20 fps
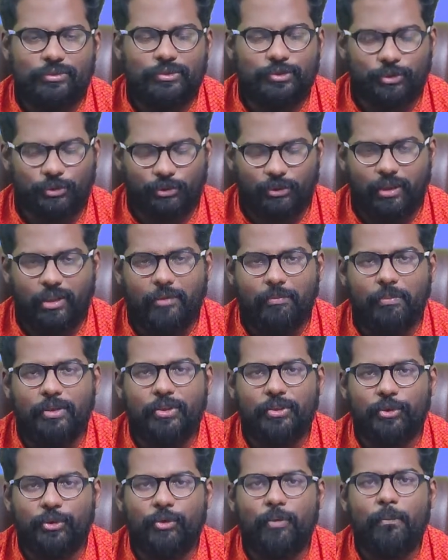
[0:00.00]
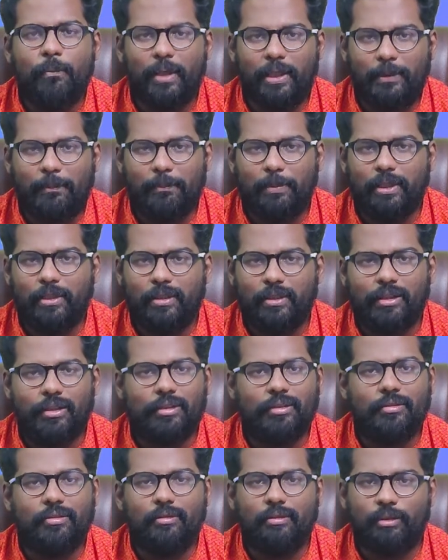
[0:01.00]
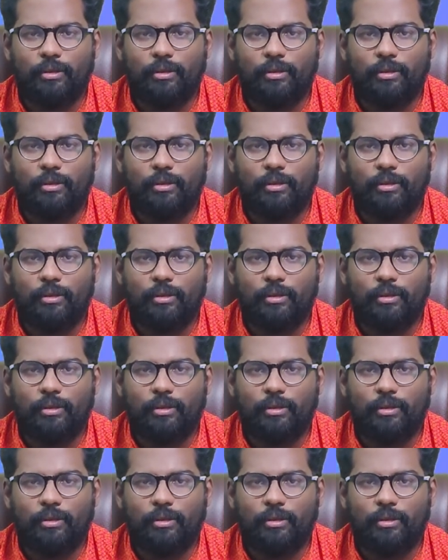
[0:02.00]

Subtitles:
So let me show my P&L